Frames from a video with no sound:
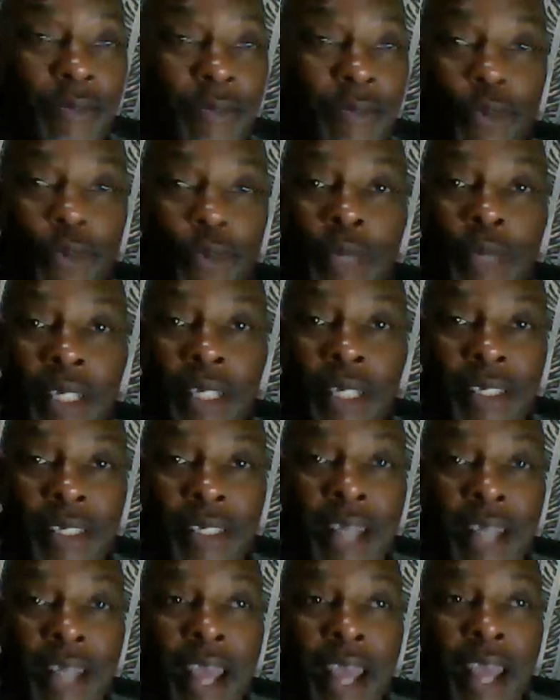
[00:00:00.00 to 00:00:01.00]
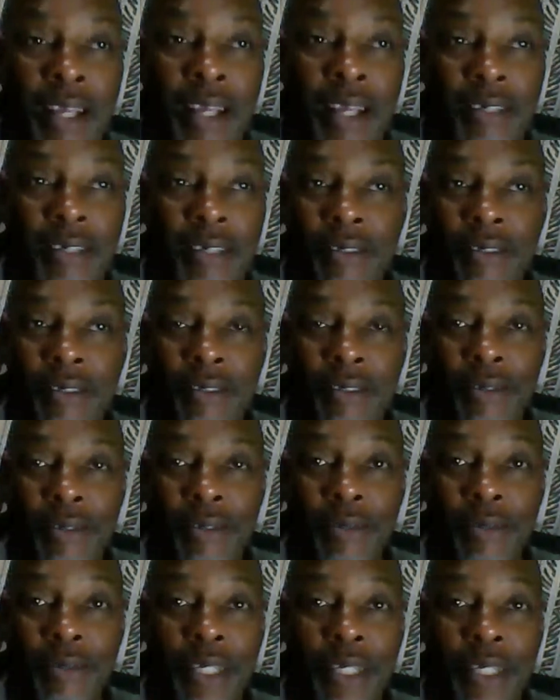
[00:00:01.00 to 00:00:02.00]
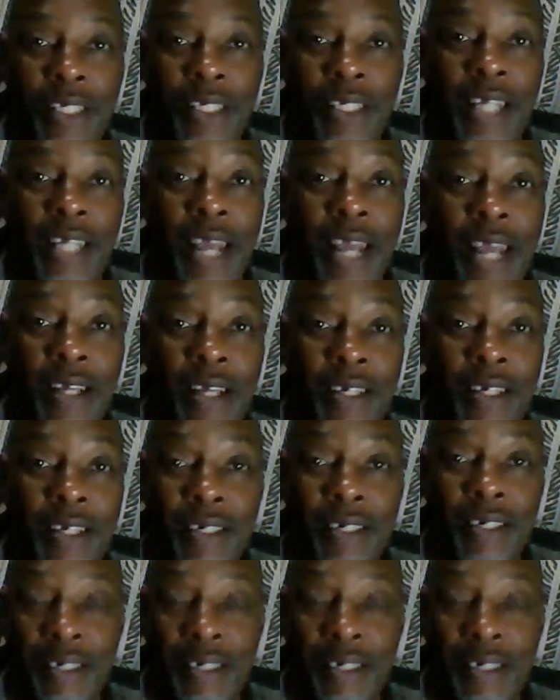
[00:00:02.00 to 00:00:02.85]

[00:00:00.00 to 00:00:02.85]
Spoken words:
minutes a day, 3 minutes a day,